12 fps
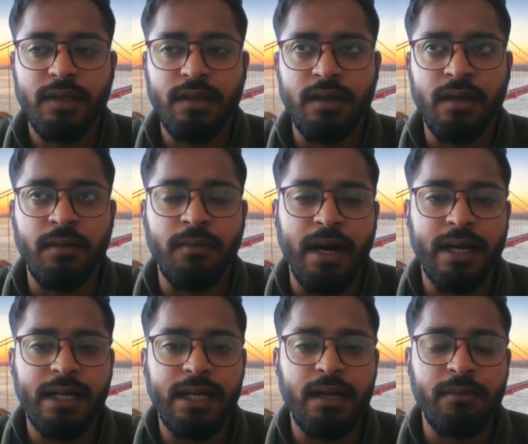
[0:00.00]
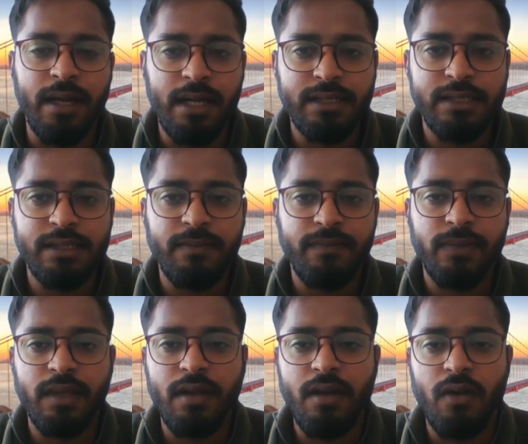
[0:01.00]
marketing mix.
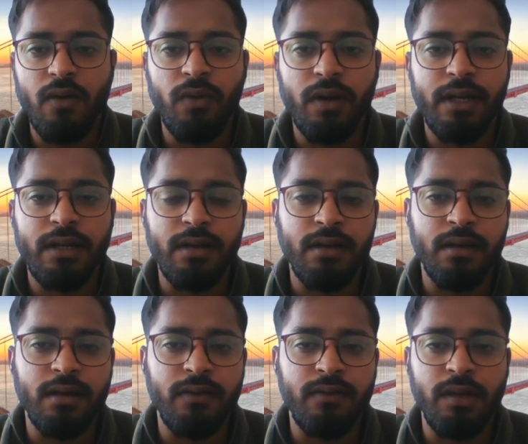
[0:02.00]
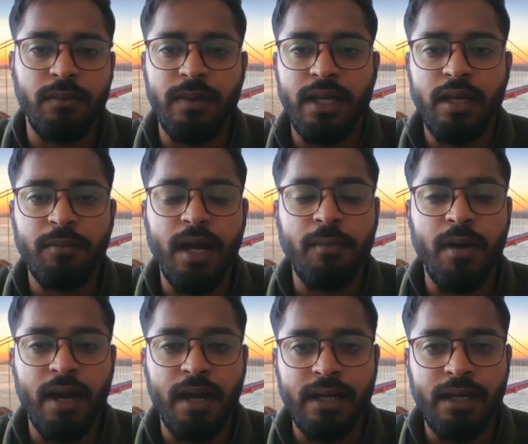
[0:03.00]
What we mean by
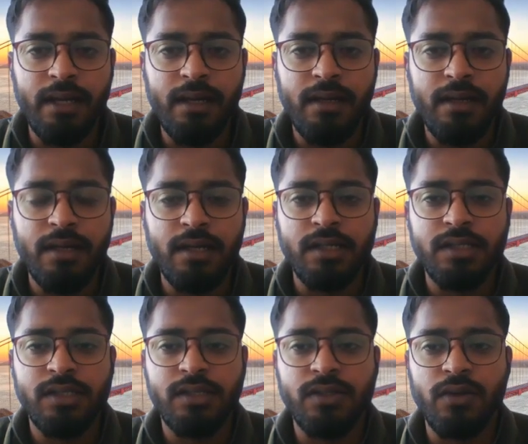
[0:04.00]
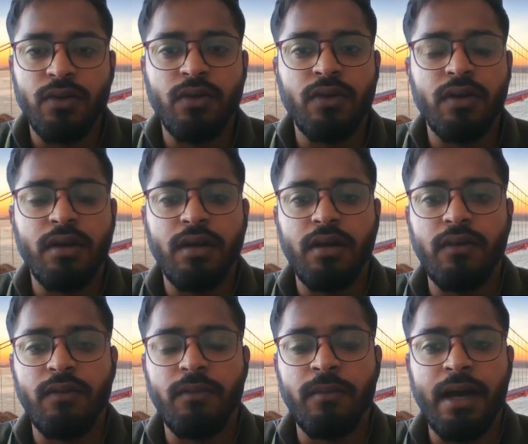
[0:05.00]
marketing. So
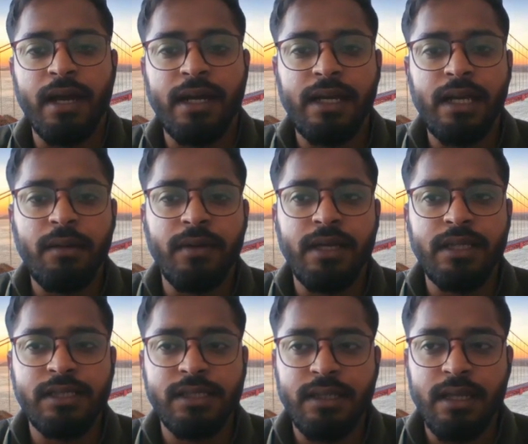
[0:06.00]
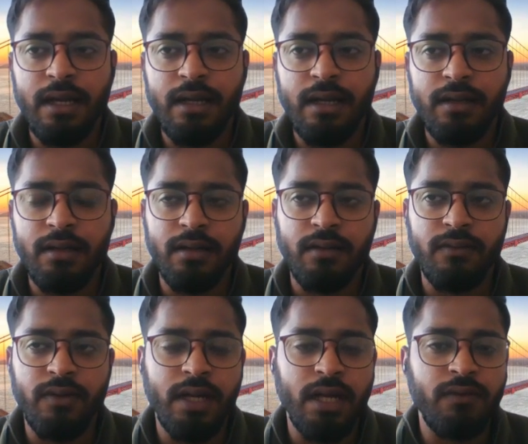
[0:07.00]
marketing means that
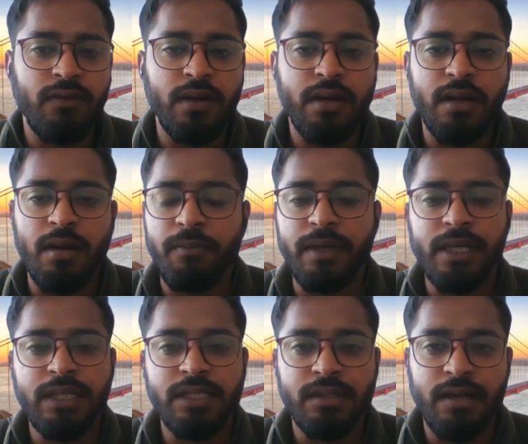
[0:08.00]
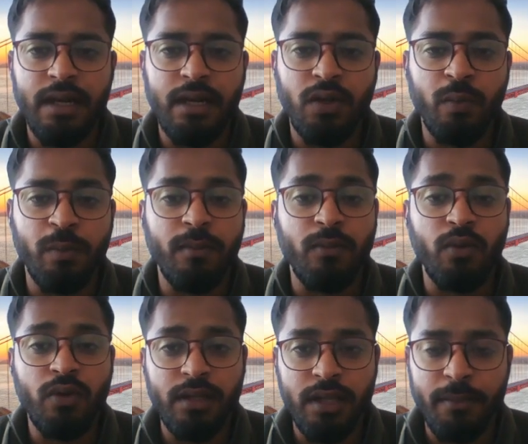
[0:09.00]
whenever companies try to
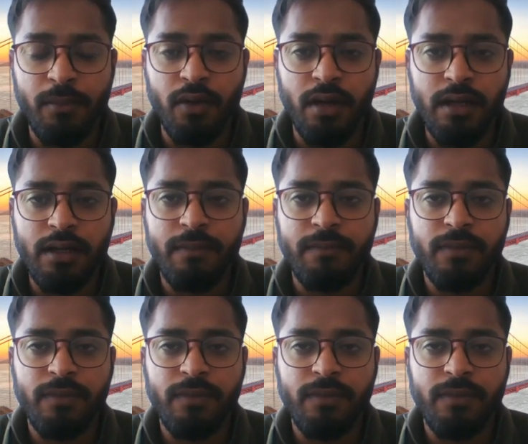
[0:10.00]
promote their product,